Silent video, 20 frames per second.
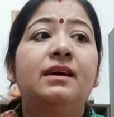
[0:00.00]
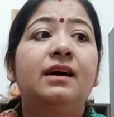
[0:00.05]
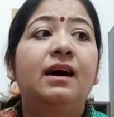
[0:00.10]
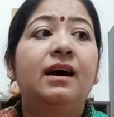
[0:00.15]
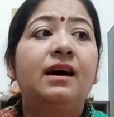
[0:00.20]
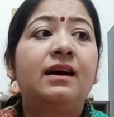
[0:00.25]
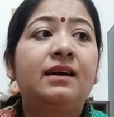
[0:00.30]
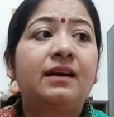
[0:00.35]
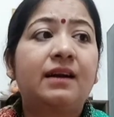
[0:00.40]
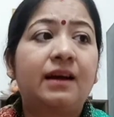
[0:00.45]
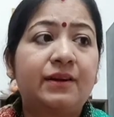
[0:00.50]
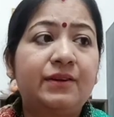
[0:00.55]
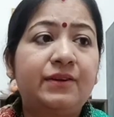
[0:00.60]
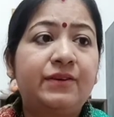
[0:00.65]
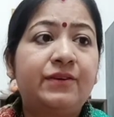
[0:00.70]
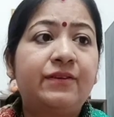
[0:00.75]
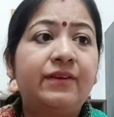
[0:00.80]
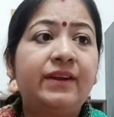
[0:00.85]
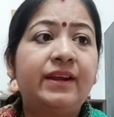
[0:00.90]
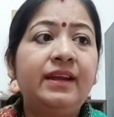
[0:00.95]
A
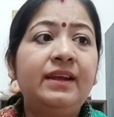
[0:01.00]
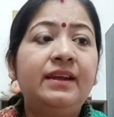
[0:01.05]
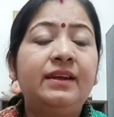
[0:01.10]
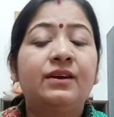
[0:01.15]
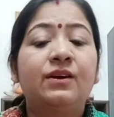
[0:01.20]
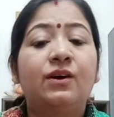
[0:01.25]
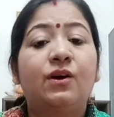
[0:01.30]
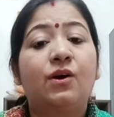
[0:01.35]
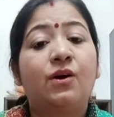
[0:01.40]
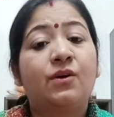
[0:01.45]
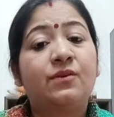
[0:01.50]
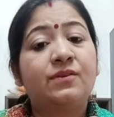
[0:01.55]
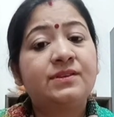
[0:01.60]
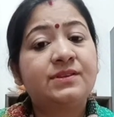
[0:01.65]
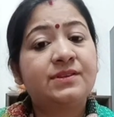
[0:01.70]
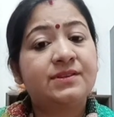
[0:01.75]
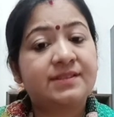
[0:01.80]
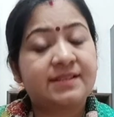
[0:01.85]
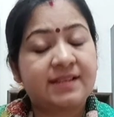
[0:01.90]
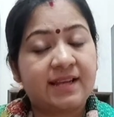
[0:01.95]
country or a
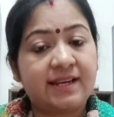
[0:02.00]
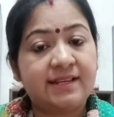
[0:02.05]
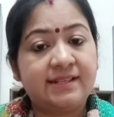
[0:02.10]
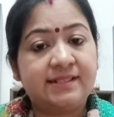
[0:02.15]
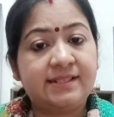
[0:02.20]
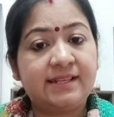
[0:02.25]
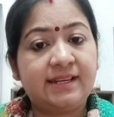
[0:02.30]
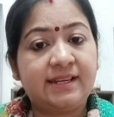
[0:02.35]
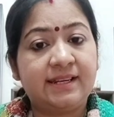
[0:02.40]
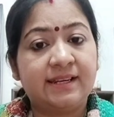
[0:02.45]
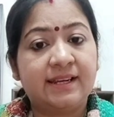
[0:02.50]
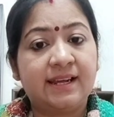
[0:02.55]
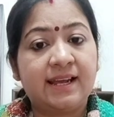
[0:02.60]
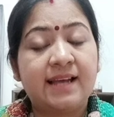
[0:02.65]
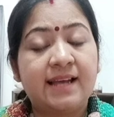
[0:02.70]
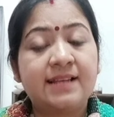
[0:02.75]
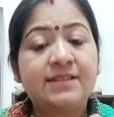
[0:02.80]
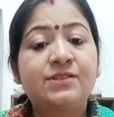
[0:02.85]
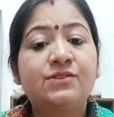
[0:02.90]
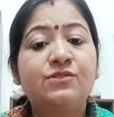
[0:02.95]
society
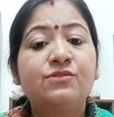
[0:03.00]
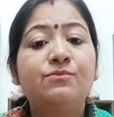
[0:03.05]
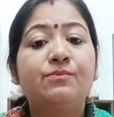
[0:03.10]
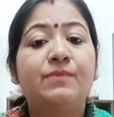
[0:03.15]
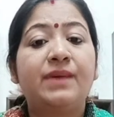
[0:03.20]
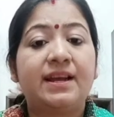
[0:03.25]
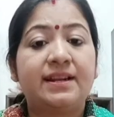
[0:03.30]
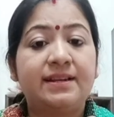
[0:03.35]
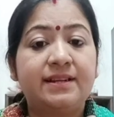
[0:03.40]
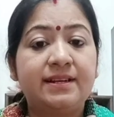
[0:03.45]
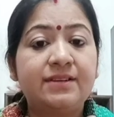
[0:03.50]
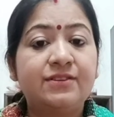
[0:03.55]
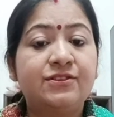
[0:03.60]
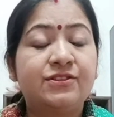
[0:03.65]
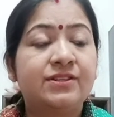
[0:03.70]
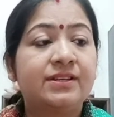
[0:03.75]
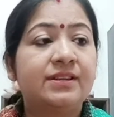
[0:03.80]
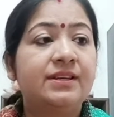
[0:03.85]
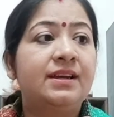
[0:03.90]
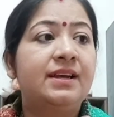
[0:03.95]
has to
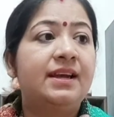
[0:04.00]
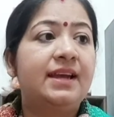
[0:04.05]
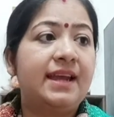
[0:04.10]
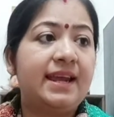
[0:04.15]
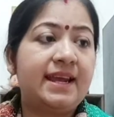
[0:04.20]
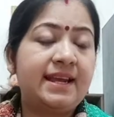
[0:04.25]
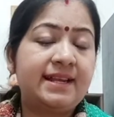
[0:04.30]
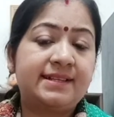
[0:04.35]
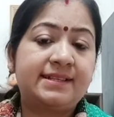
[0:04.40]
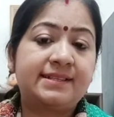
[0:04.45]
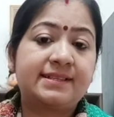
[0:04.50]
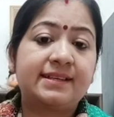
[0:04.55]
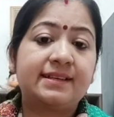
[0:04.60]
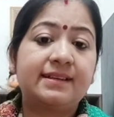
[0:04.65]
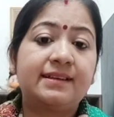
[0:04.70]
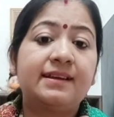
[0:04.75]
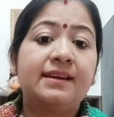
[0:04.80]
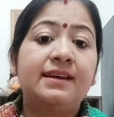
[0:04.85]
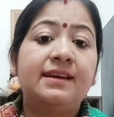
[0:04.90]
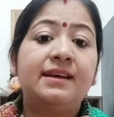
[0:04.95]
manage its
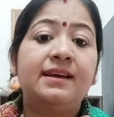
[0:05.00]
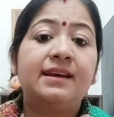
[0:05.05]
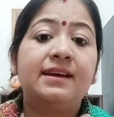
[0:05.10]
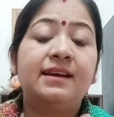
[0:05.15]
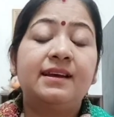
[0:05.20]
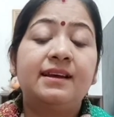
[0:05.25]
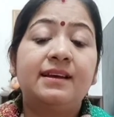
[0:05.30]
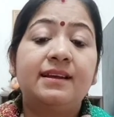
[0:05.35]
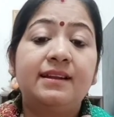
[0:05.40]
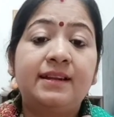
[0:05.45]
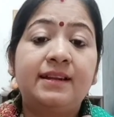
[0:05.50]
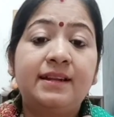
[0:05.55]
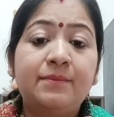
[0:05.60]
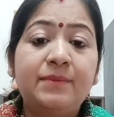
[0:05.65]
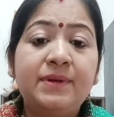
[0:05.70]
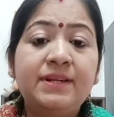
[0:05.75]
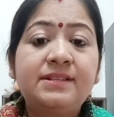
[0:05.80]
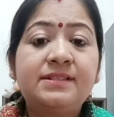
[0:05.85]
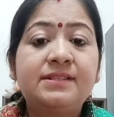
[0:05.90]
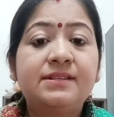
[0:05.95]

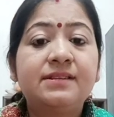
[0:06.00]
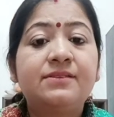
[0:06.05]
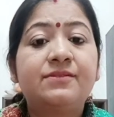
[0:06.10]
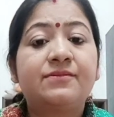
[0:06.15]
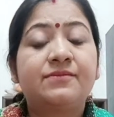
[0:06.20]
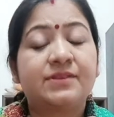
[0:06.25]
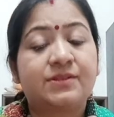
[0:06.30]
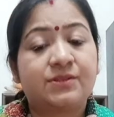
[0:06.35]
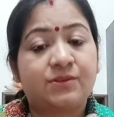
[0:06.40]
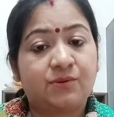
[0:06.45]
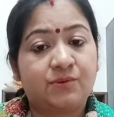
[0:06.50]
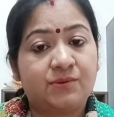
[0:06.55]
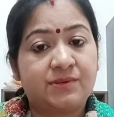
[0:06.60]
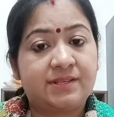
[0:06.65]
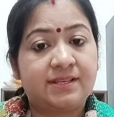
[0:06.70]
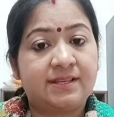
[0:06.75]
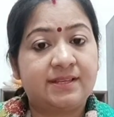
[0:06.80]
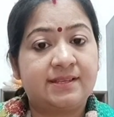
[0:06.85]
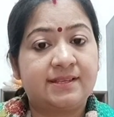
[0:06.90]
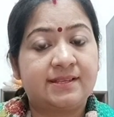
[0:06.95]
limited
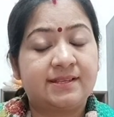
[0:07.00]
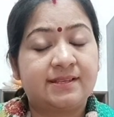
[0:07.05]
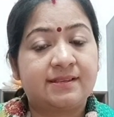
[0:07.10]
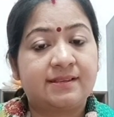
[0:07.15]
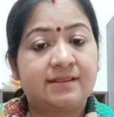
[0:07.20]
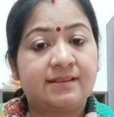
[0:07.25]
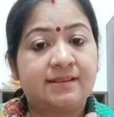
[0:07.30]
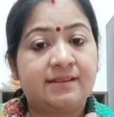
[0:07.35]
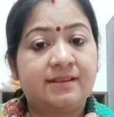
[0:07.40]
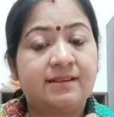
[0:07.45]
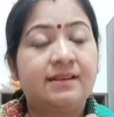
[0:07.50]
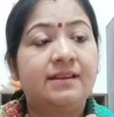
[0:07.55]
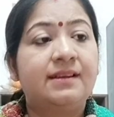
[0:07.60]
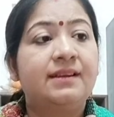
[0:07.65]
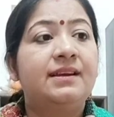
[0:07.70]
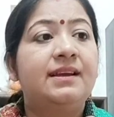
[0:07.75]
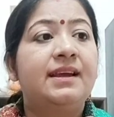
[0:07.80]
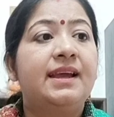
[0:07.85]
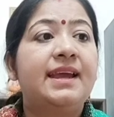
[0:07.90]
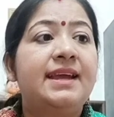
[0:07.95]
resources
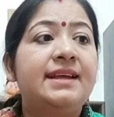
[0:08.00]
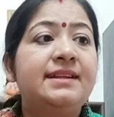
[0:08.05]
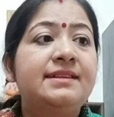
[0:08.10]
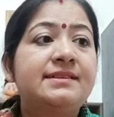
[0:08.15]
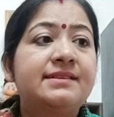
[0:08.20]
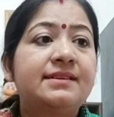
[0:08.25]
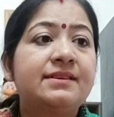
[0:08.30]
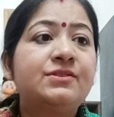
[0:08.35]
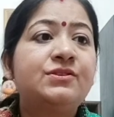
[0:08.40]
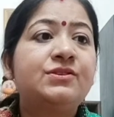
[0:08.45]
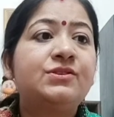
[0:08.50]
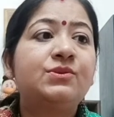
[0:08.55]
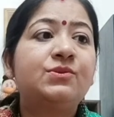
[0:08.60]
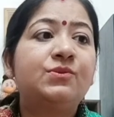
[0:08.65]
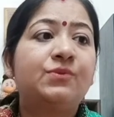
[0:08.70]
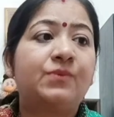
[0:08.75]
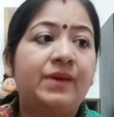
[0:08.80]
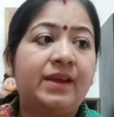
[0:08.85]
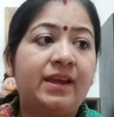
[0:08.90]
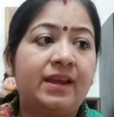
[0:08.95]
in such a
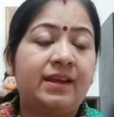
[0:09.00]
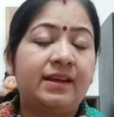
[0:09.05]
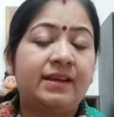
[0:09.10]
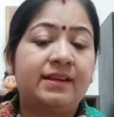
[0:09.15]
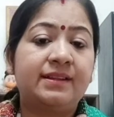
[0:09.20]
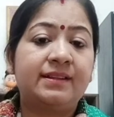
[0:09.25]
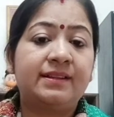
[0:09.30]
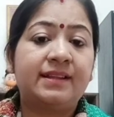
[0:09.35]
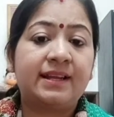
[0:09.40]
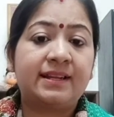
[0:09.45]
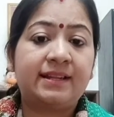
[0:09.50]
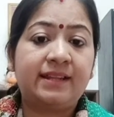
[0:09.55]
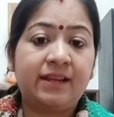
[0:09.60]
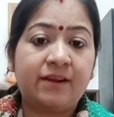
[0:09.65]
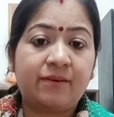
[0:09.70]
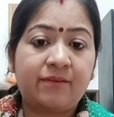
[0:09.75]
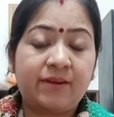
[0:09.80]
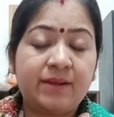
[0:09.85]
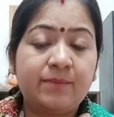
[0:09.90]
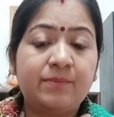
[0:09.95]
way that they
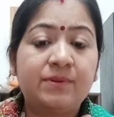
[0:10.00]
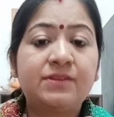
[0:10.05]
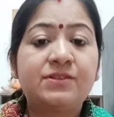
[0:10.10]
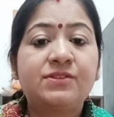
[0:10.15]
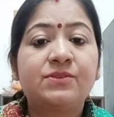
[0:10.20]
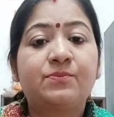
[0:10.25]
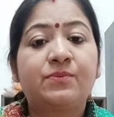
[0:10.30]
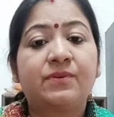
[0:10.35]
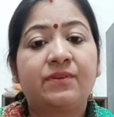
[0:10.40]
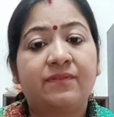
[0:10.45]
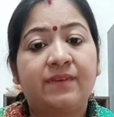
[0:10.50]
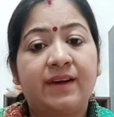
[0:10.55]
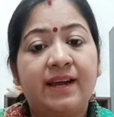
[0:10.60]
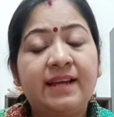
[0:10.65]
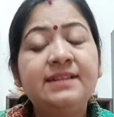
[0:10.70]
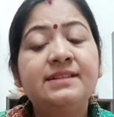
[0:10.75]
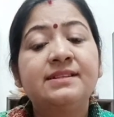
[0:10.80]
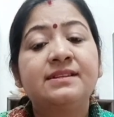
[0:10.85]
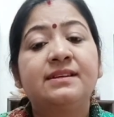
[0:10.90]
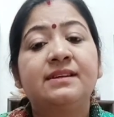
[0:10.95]
are able to
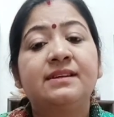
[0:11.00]
provide